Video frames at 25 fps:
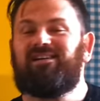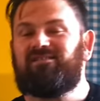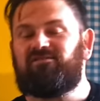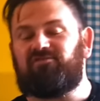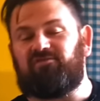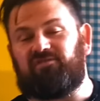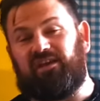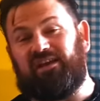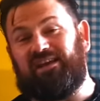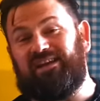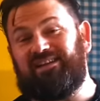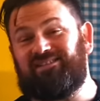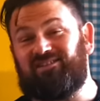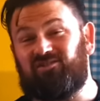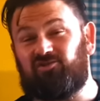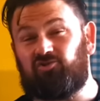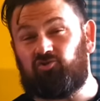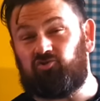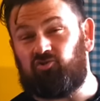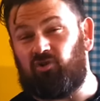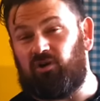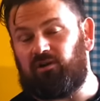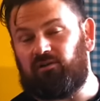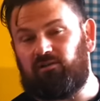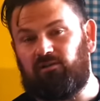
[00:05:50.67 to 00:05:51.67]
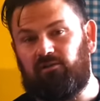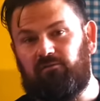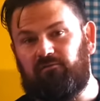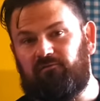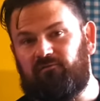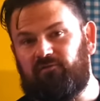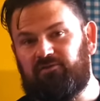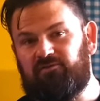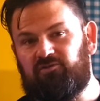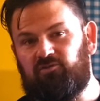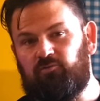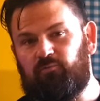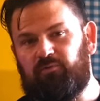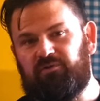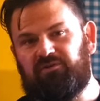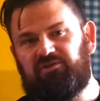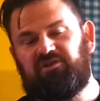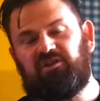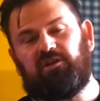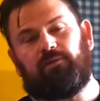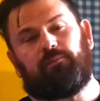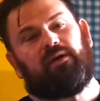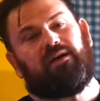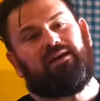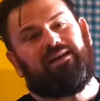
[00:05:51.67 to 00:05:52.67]
so they get the truckload for super
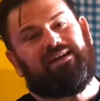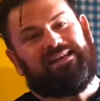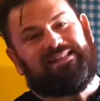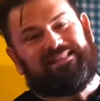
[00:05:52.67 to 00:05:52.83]
cheap.